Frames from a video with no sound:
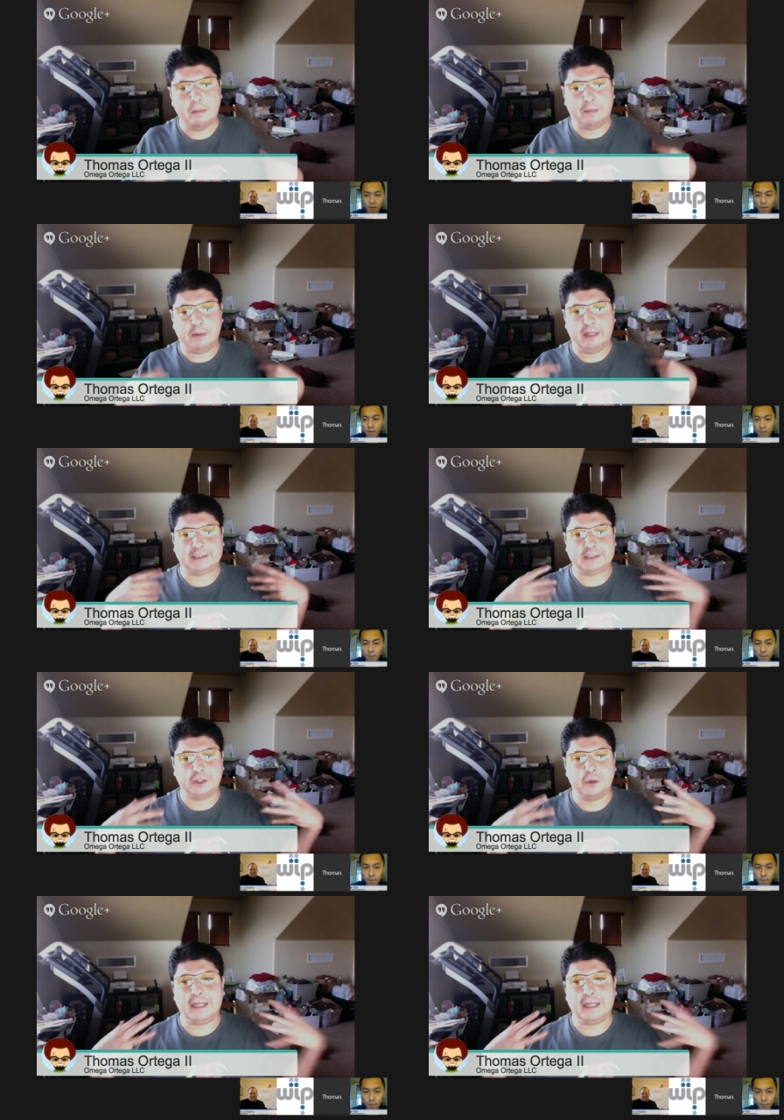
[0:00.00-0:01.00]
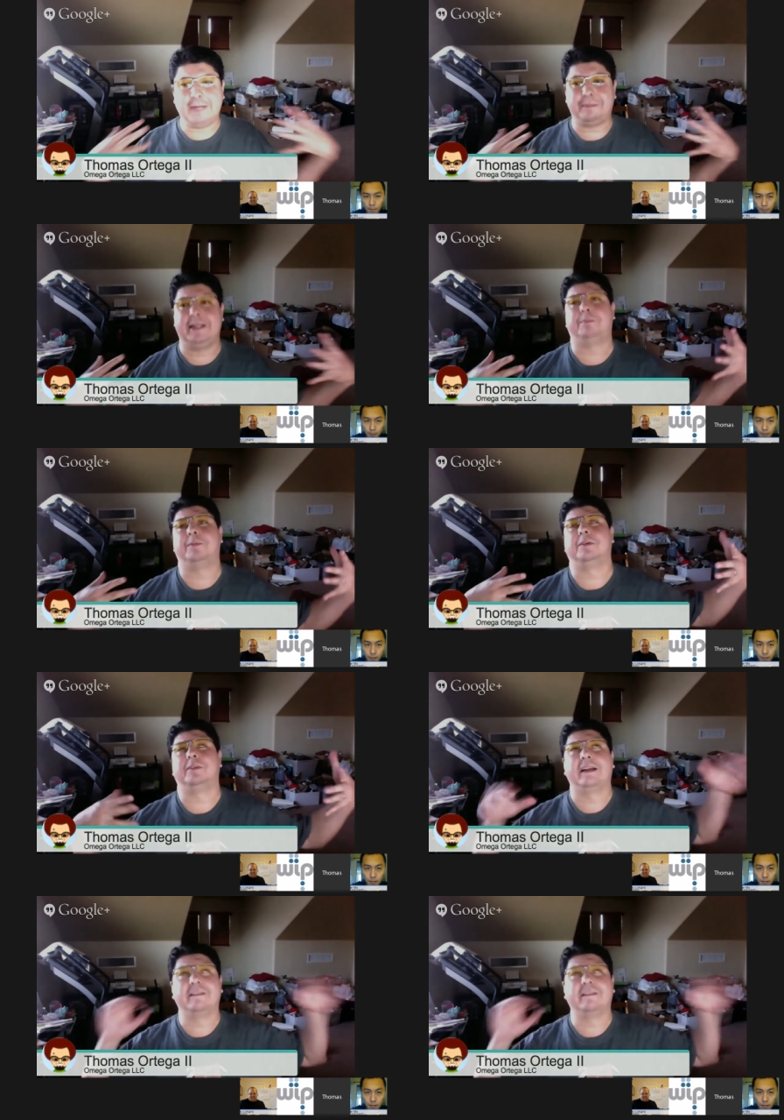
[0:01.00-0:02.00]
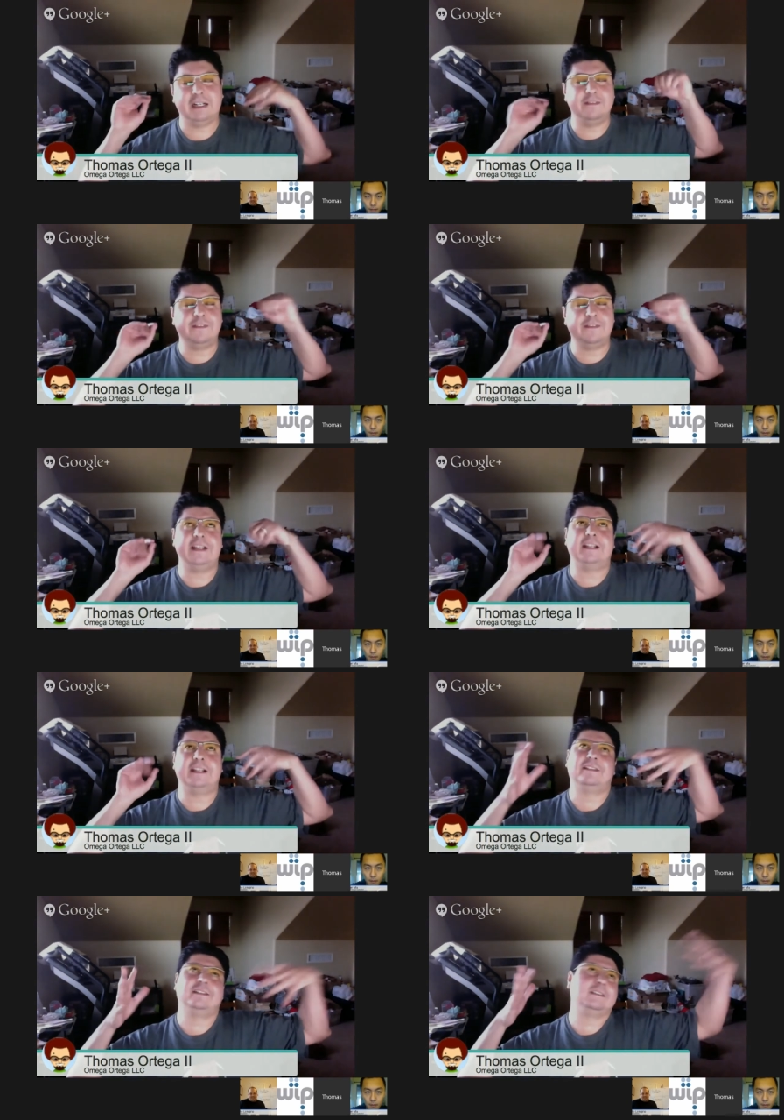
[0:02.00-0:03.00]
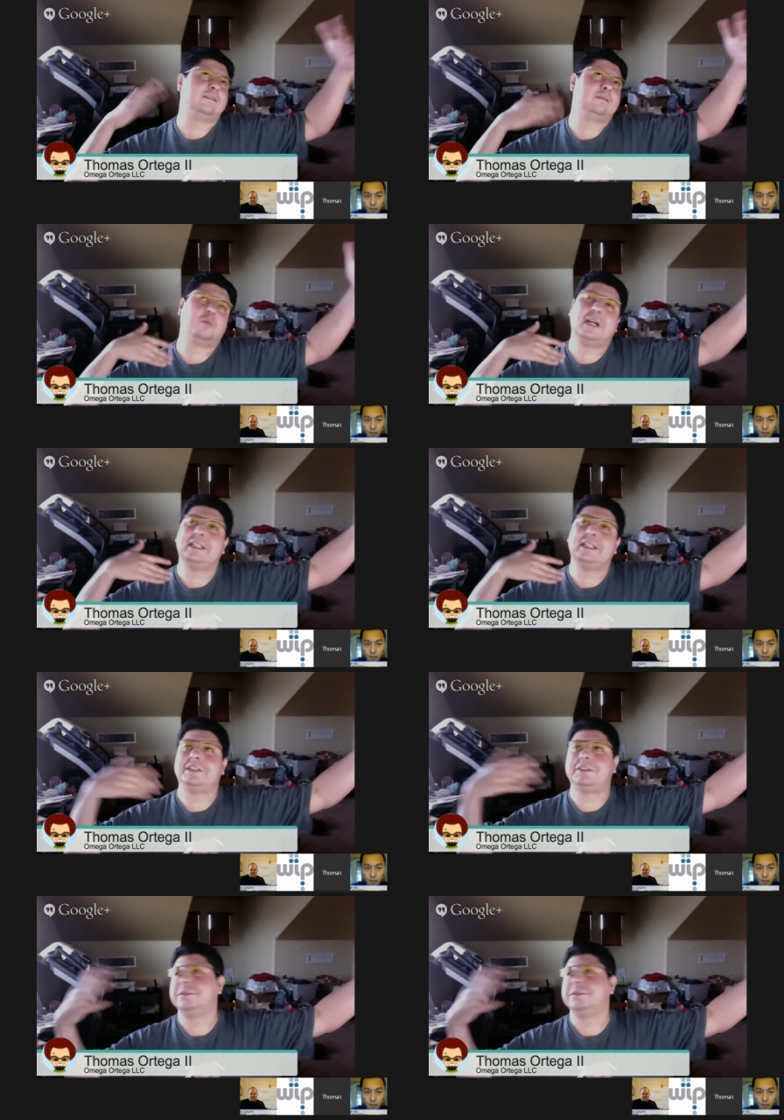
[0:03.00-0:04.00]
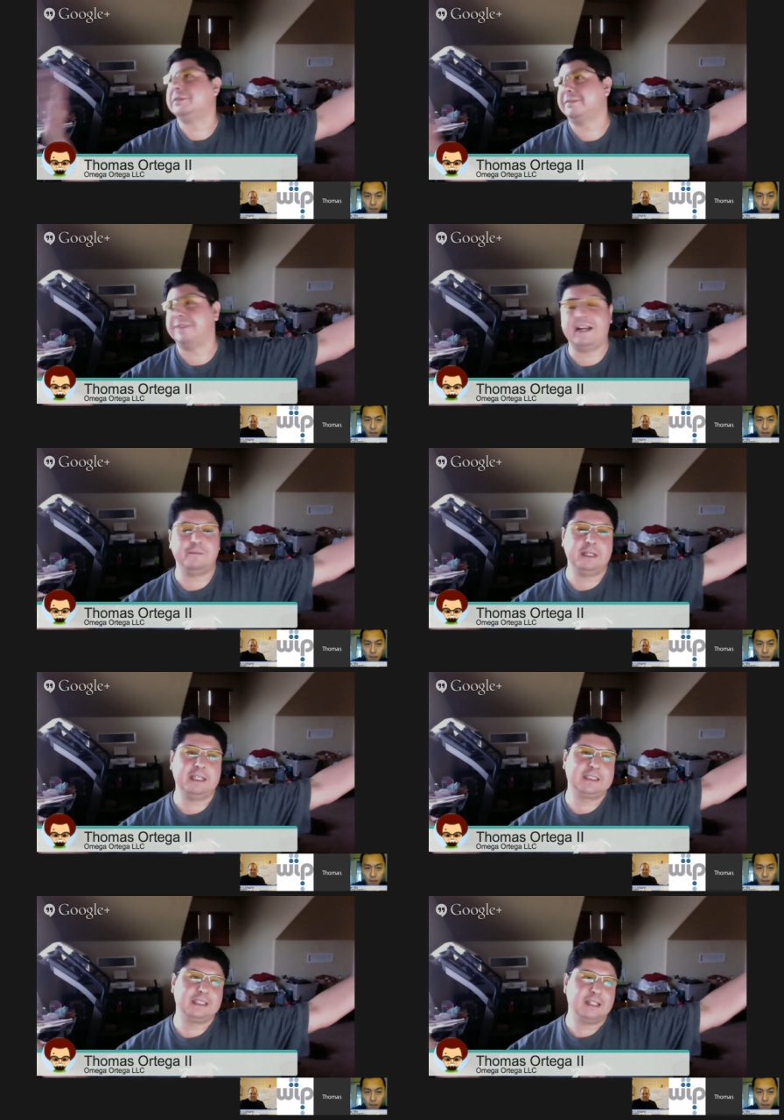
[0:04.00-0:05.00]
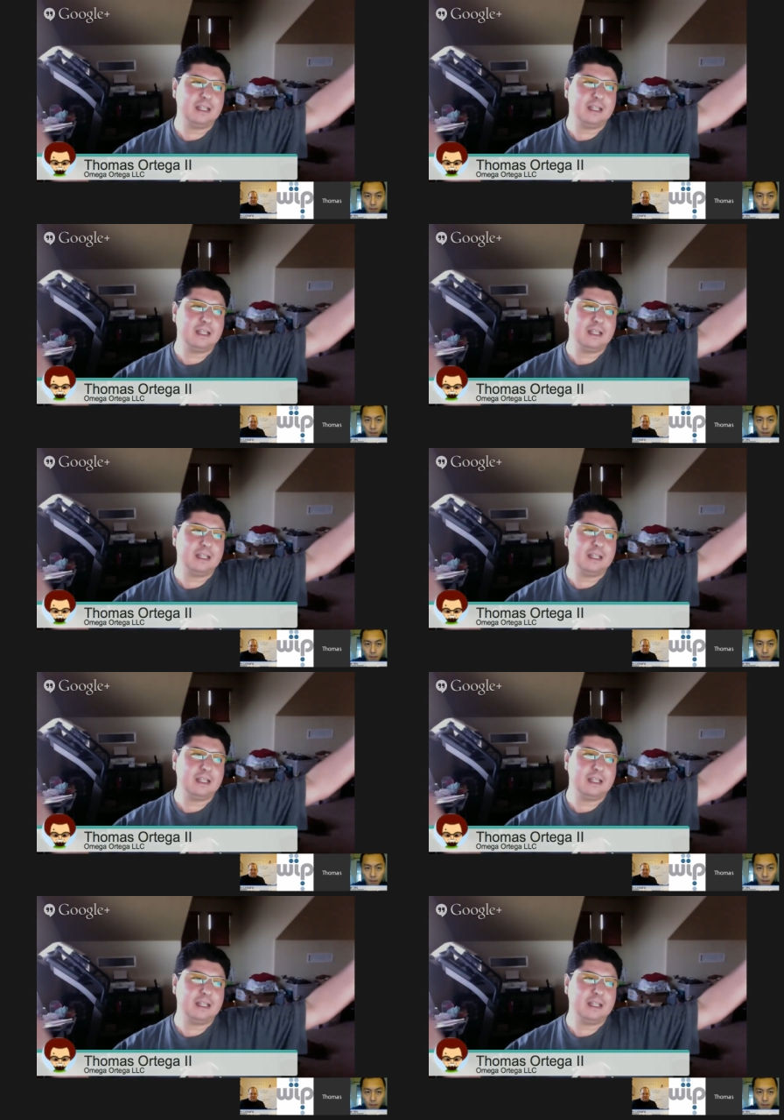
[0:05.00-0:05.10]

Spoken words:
But so many people, of the 1 to 2 to 5 minutes,